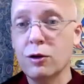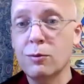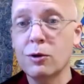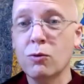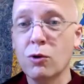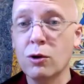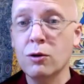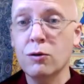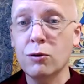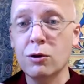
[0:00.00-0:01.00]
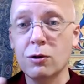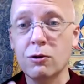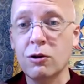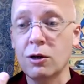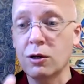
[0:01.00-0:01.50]
to be the words or are you going to
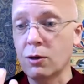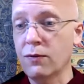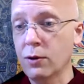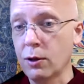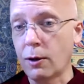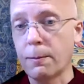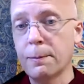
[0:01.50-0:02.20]
try to get the feeling?